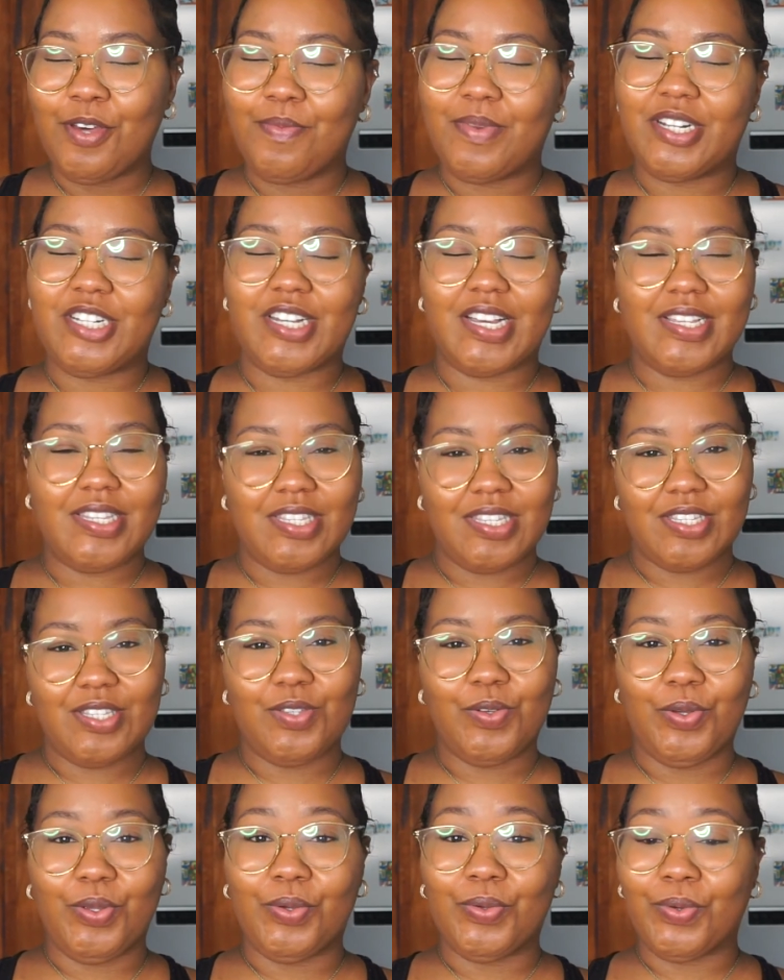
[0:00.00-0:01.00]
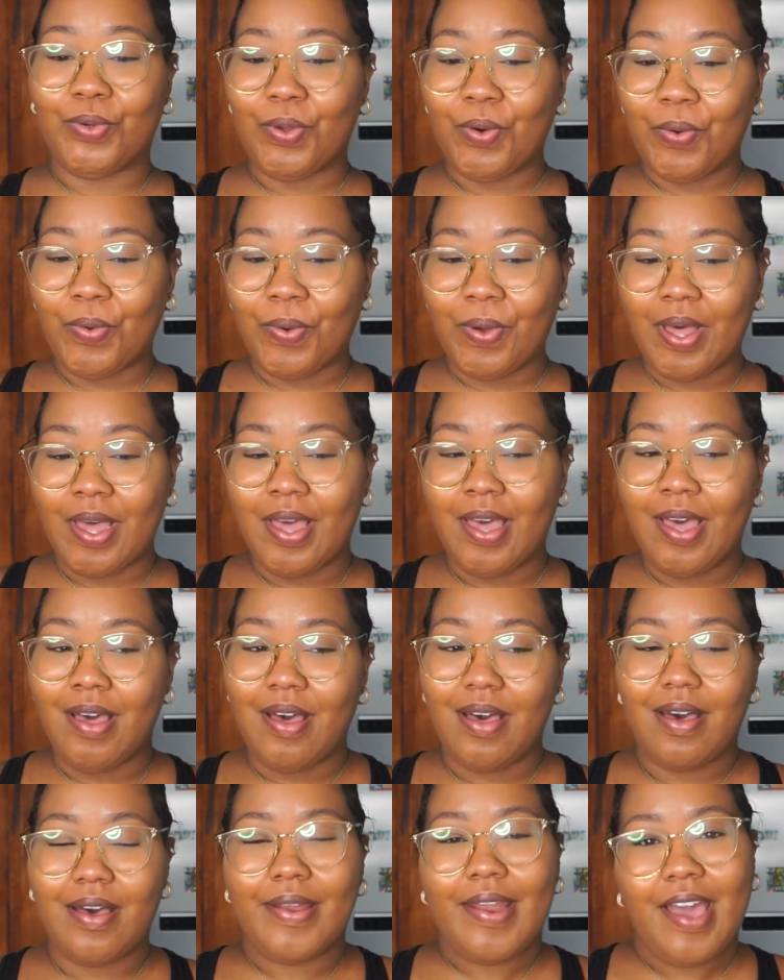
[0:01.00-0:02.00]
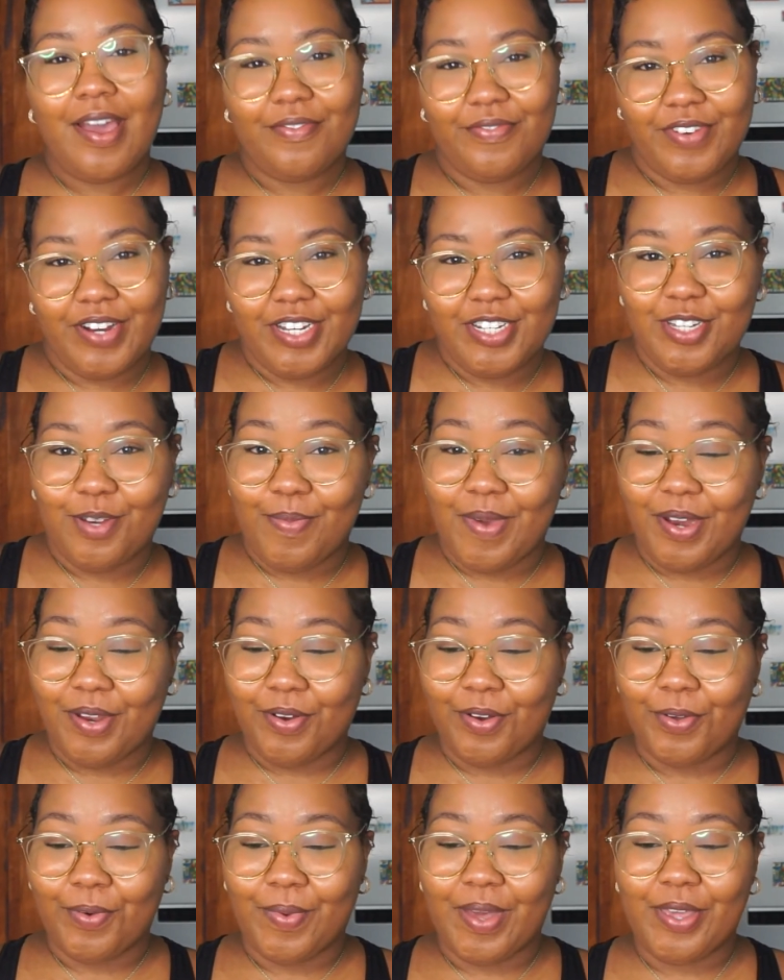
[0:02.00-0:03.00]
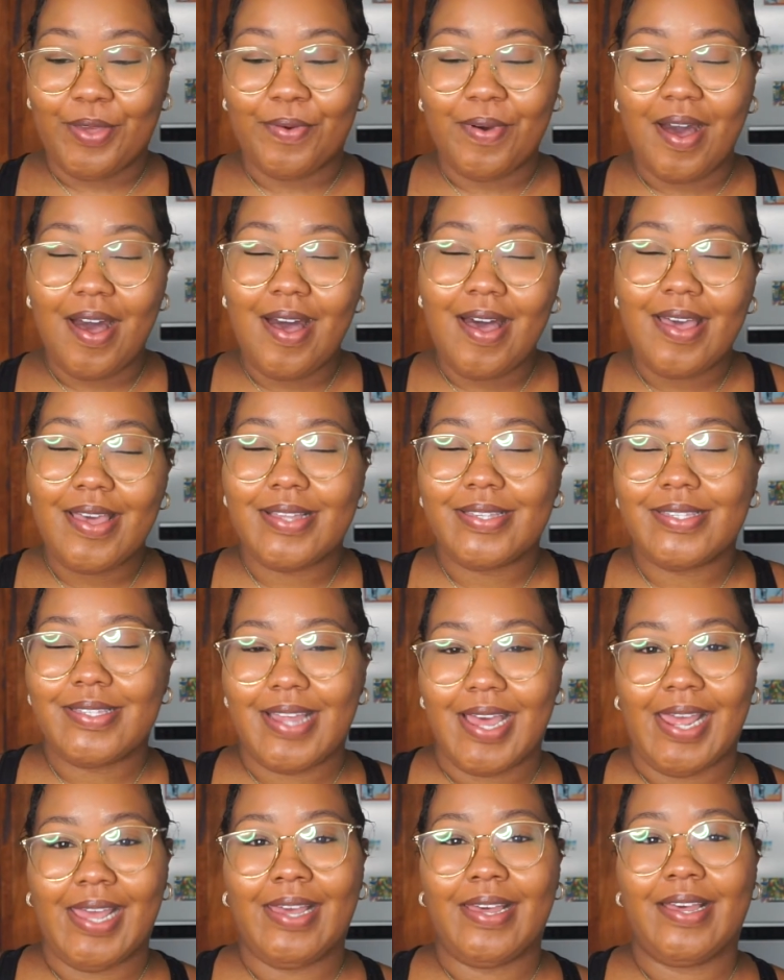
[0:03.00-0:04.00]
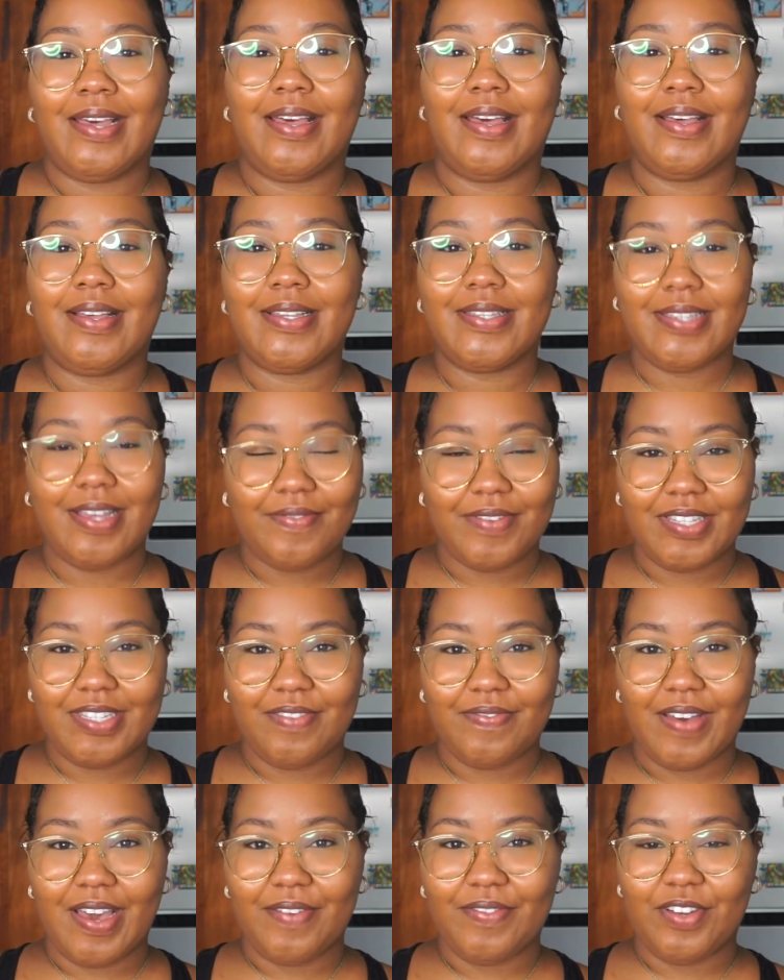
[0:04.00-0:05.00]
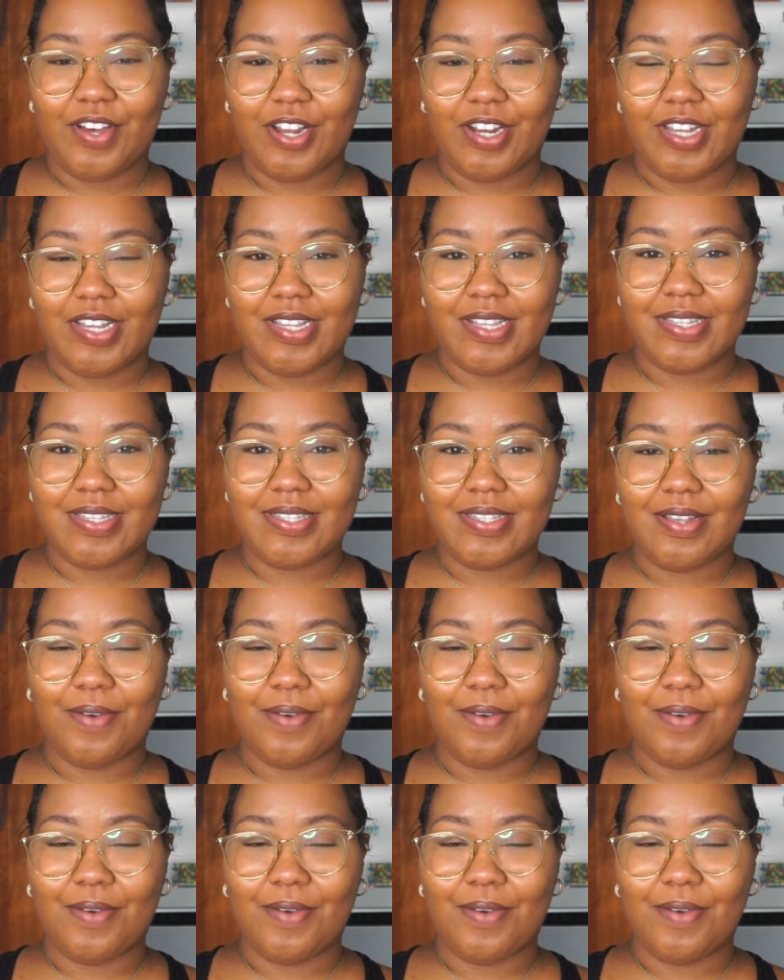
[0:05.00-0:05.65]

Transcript: But just so you know, on average, depending on where you are, it's like $75,